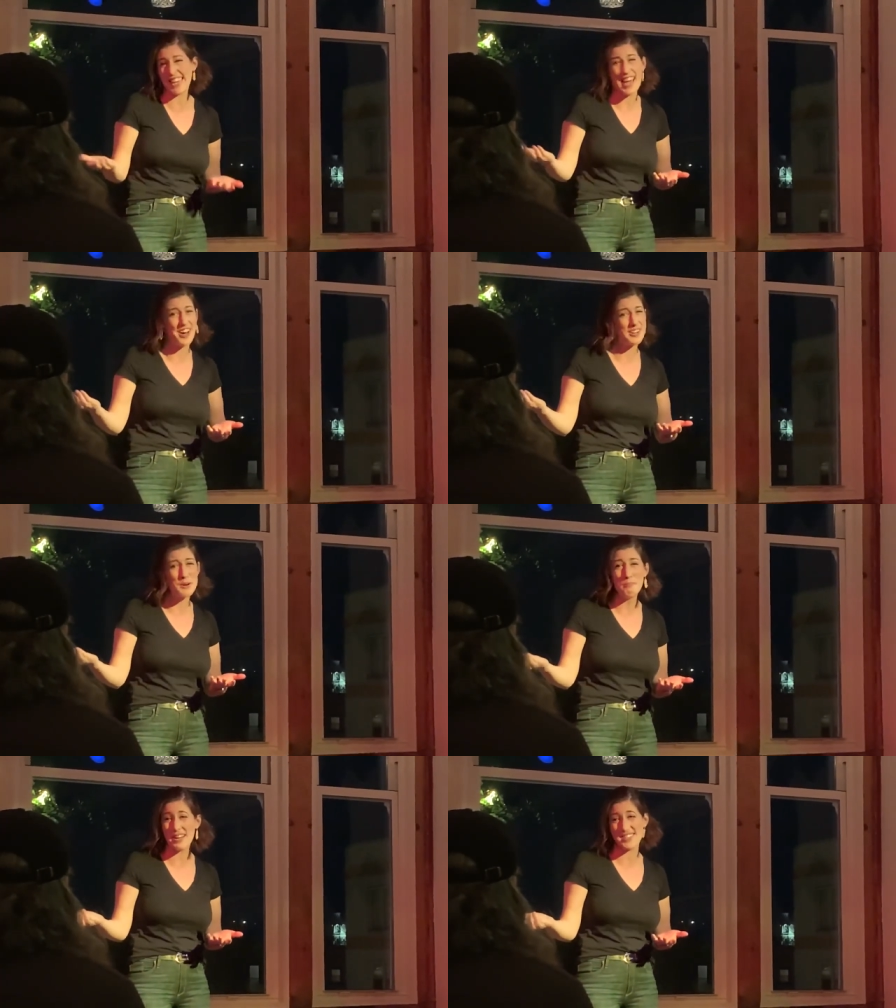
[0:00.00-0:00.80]
on
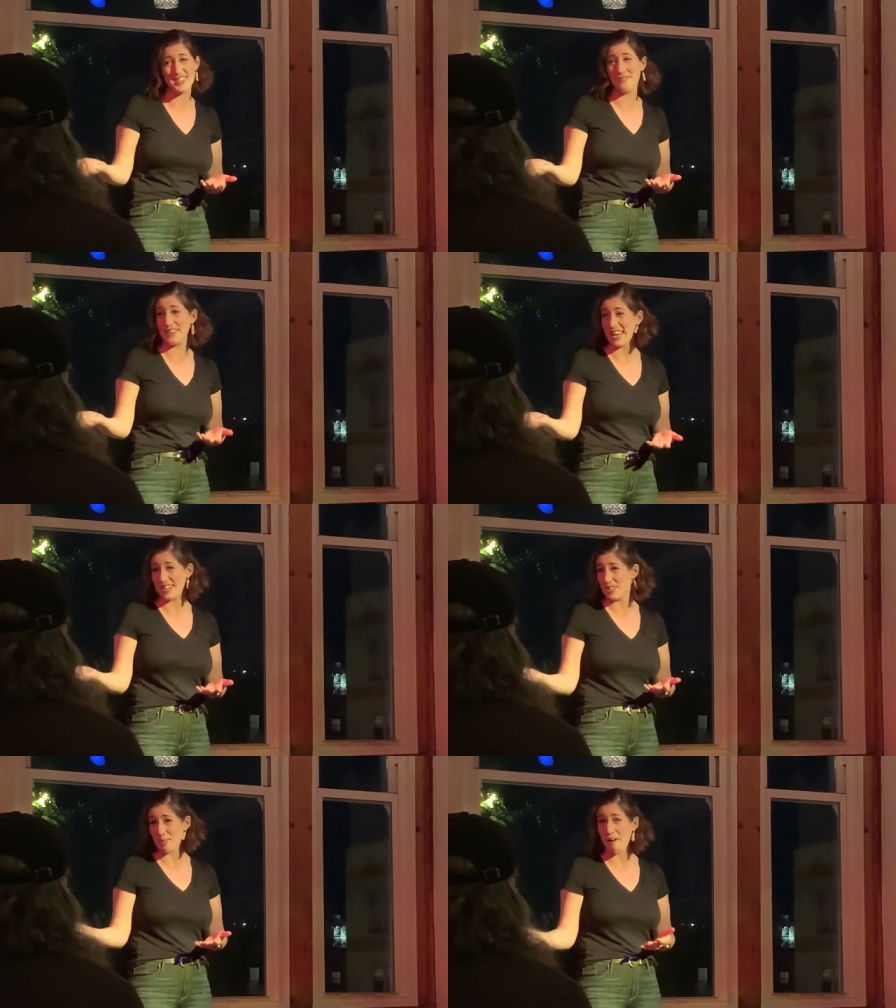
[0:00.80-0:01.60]
a bus to
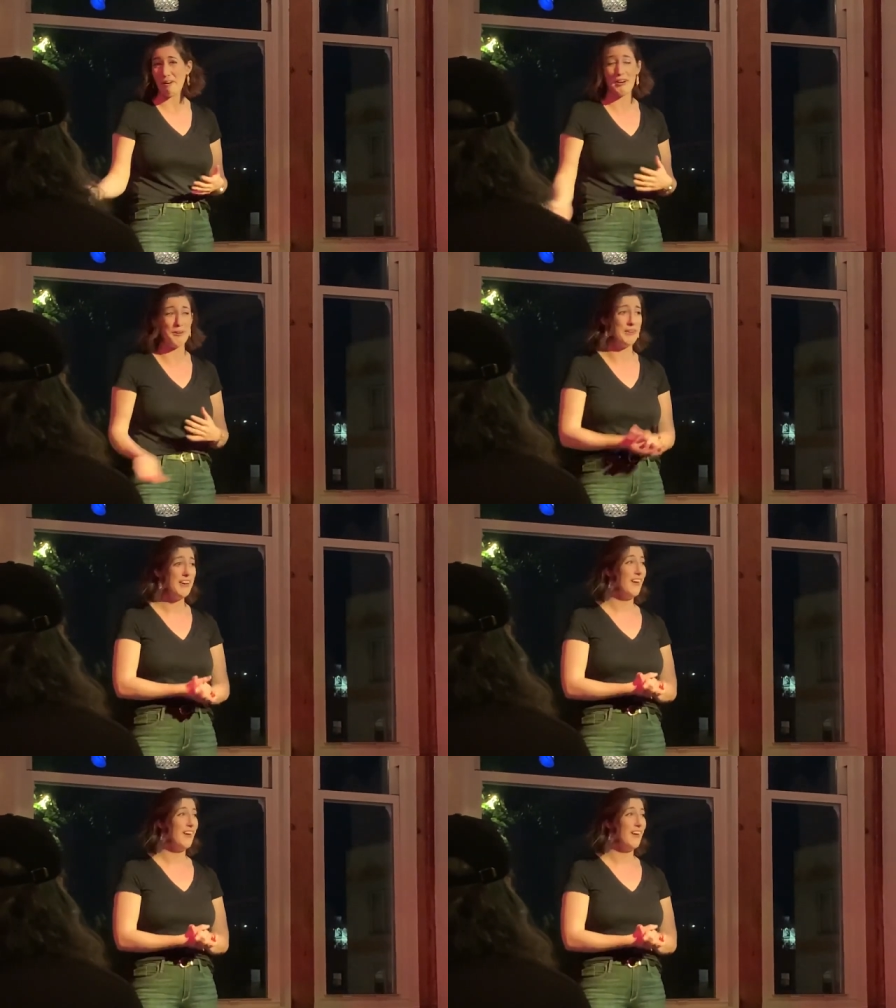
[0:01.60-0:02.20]
Vienna tomorrow,